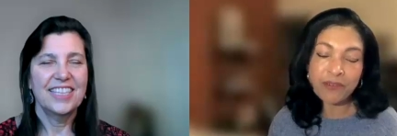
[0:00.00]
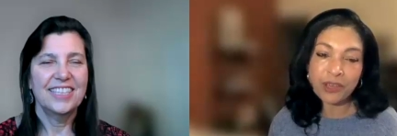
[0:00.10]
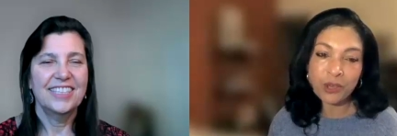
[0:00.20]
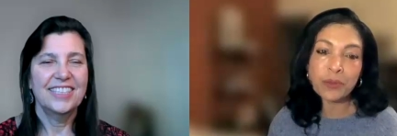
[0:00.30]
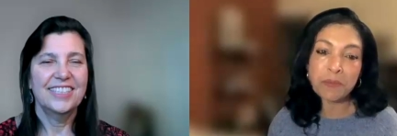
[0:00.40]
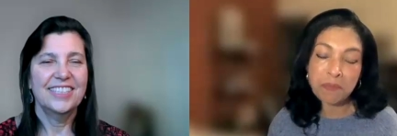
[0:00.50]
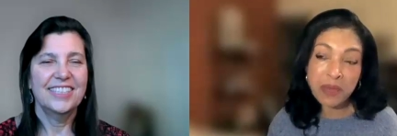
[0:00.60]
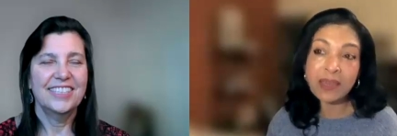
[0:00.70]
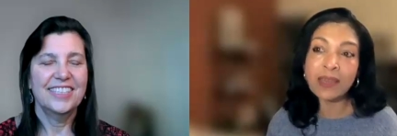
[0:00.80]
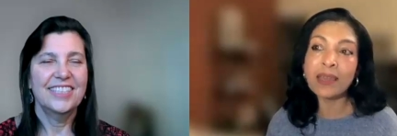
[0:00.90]
Speaker 1: human
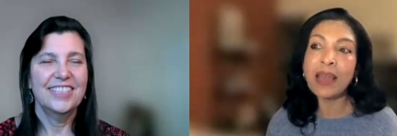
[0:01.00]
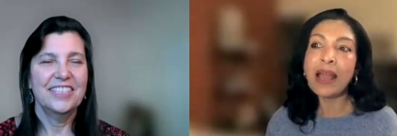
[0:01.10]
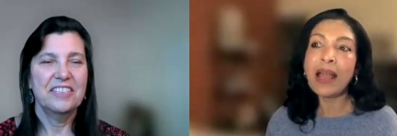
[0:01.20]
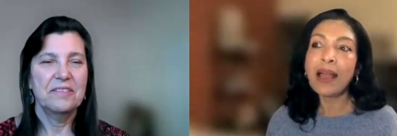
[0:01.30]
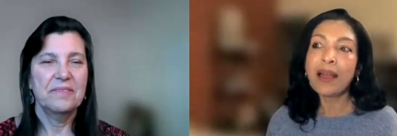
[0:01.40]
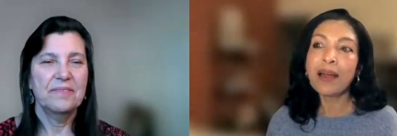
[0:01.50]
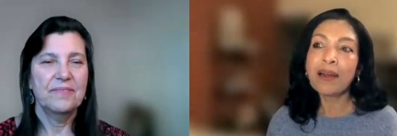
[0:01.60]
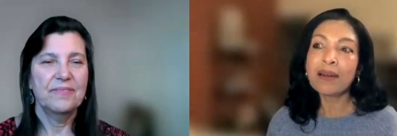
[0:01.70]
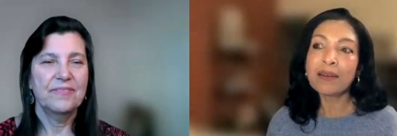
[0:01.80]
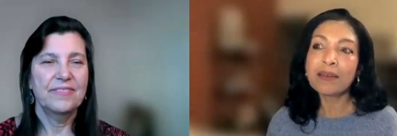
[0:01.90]
being,
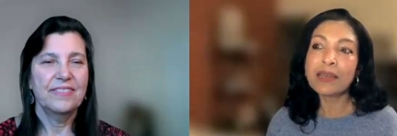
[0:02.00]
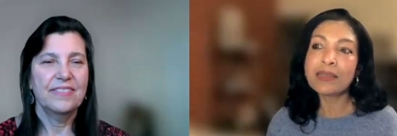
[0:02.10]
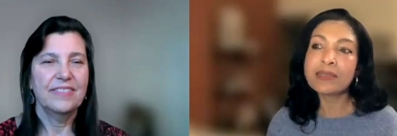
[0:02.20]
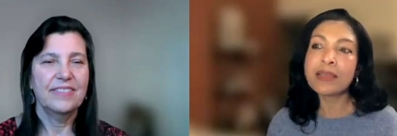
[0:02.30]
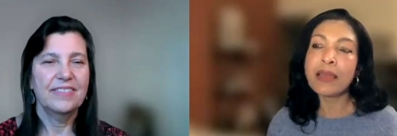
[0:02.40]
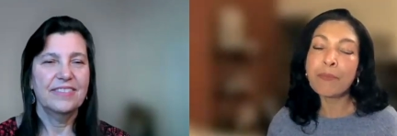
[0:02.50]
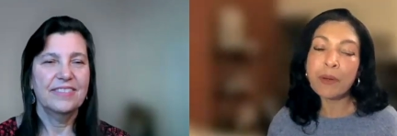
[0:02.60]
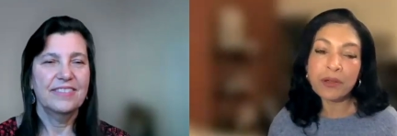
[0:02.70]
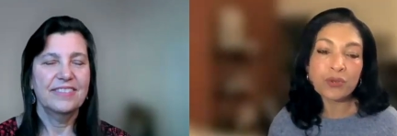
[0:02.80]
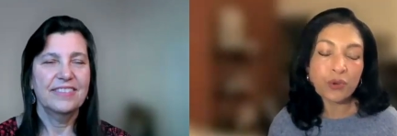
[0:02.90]
uh, it's their
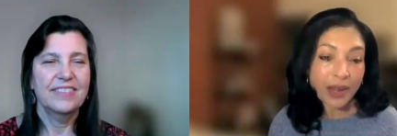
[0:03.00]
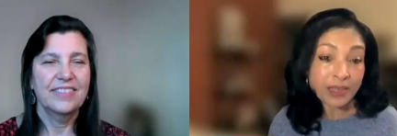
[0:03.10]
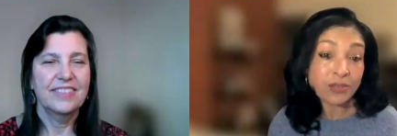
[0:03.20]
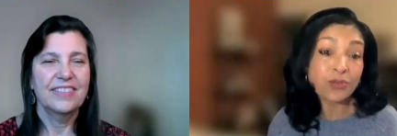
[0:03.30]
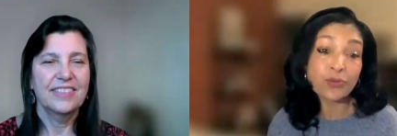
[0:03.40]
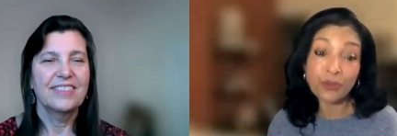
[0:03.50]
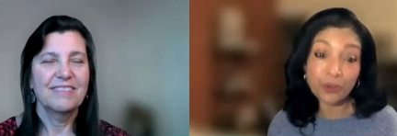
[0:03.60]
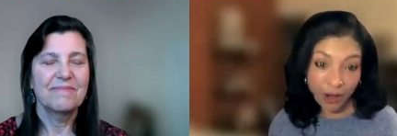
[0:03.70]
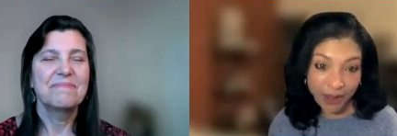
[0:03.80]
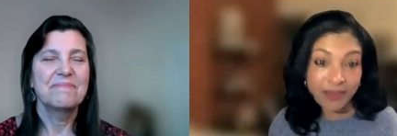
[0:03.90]
birthright to
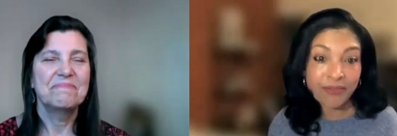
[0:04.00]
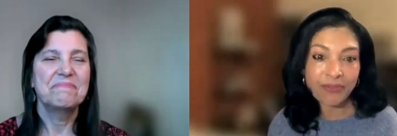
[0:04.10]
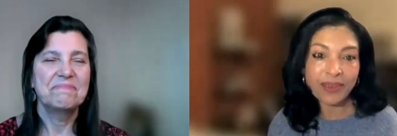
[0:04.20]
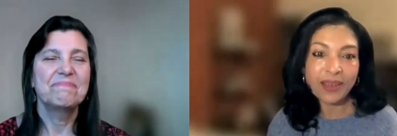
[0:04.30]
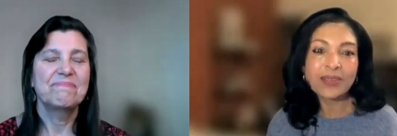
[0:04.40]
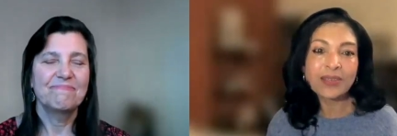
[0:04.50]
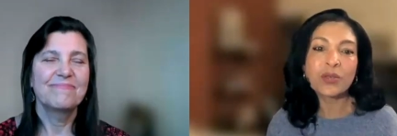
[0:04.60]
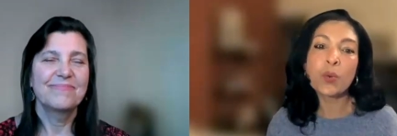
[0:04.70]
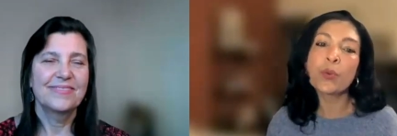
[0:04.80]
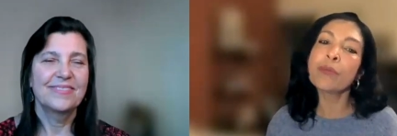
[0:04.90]
thrive.
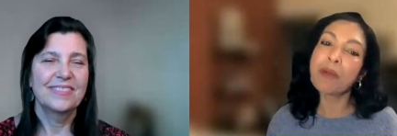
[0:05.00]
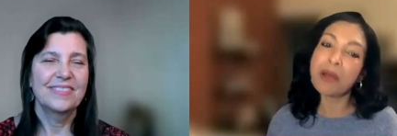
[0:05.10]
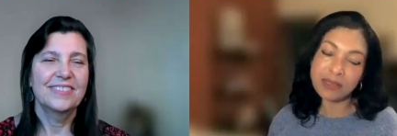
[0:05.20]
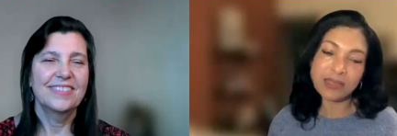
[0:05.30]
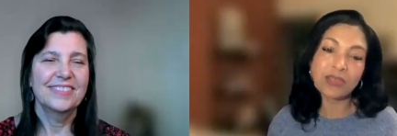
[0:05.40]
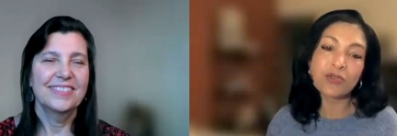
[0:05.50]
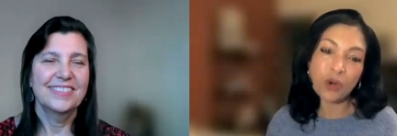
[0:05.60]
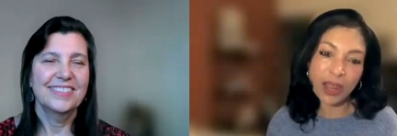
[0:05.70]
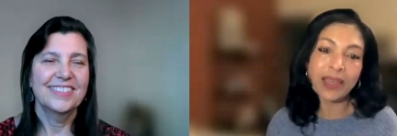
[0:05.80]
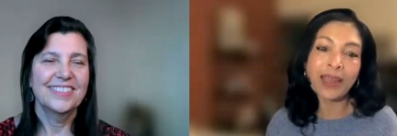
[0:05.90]
So we must
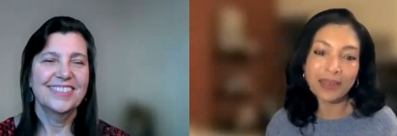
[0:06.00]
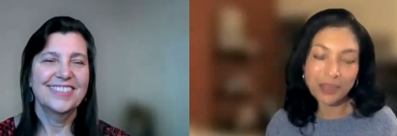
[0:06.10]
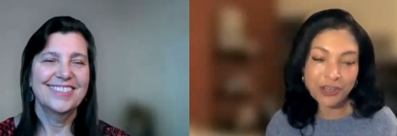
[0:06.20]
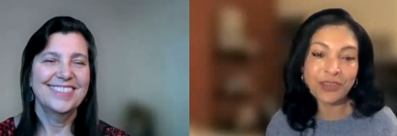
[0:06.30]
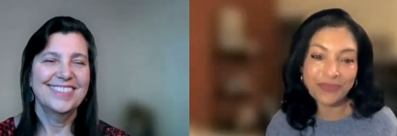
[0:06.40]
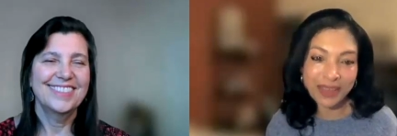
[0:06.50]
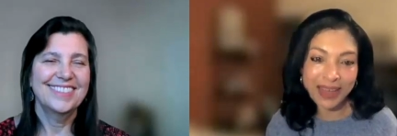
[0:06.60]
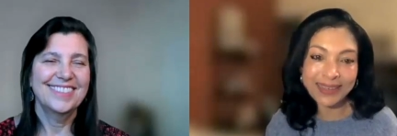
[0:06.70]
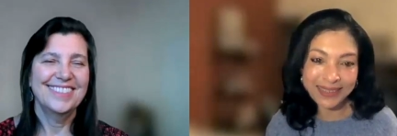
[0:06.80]
try and achieve that.